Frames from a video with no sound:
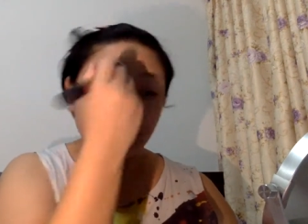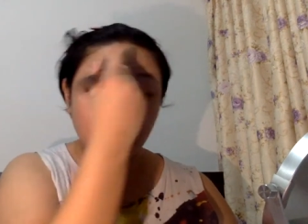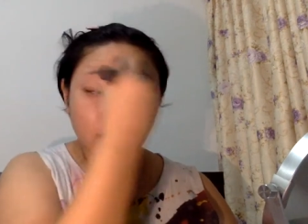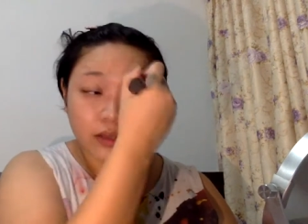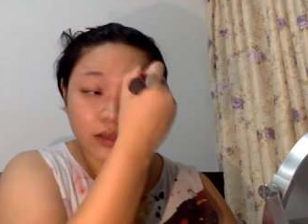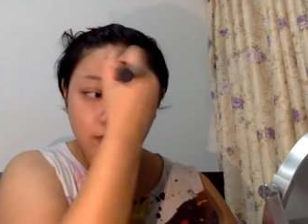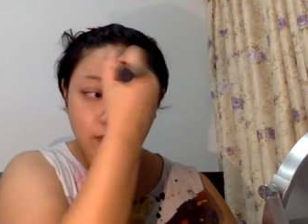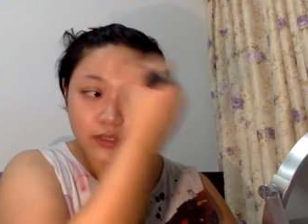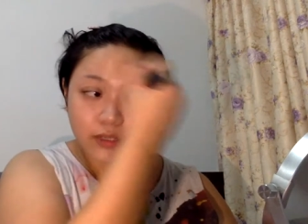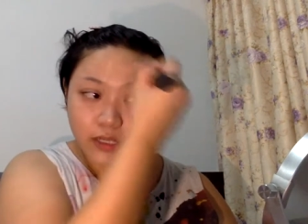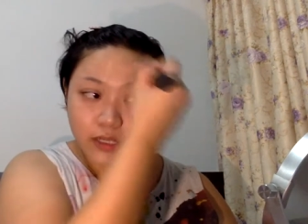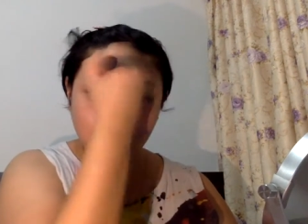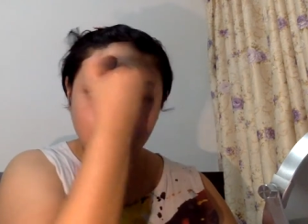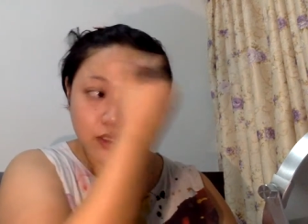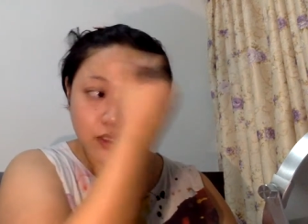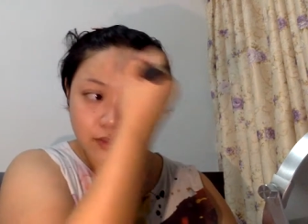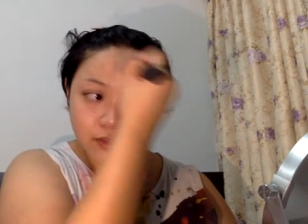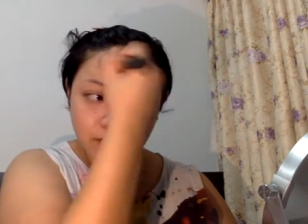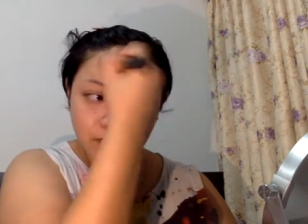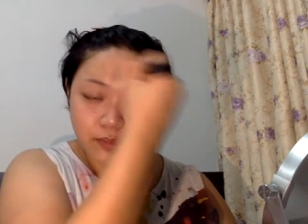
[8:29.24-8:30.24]
And after that,
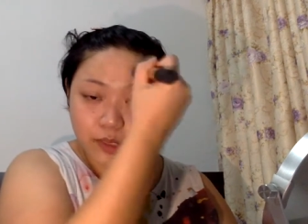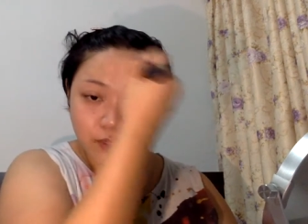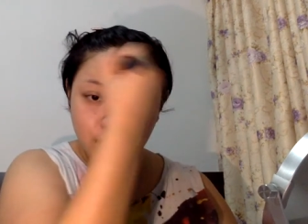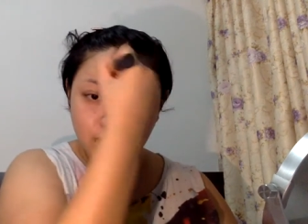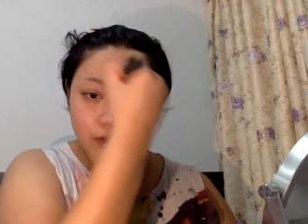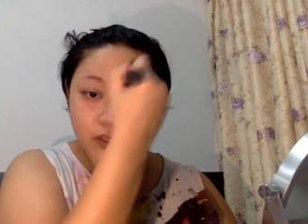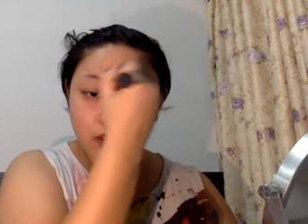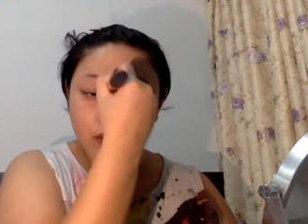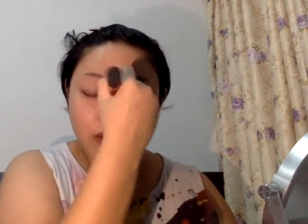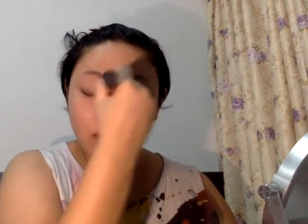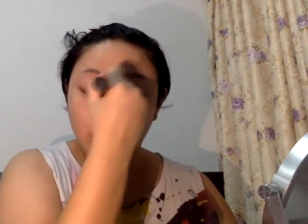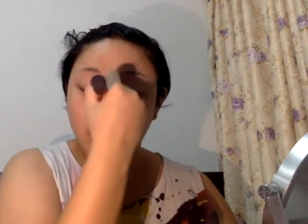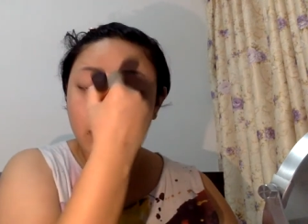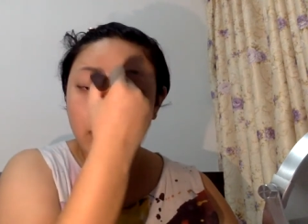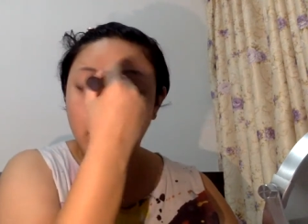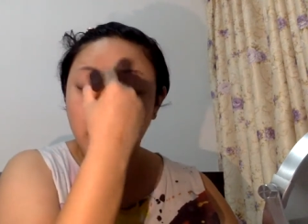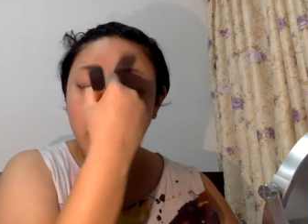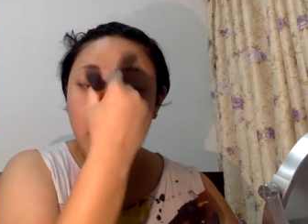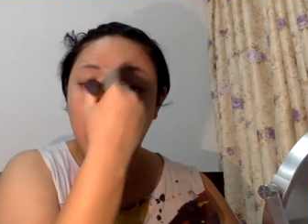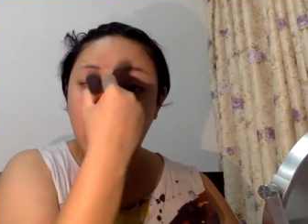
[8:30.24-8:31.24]
just buff it in a
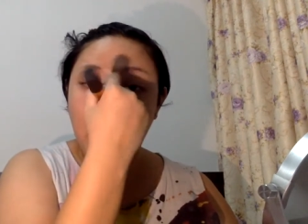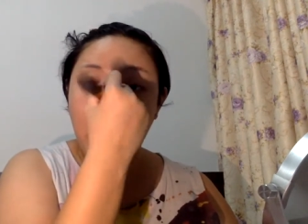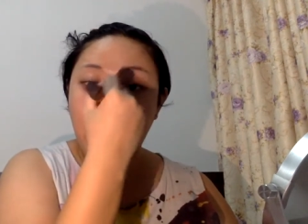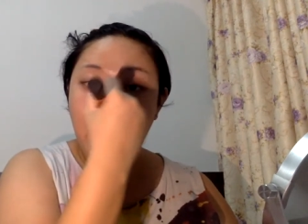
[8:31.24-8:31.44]
little bit.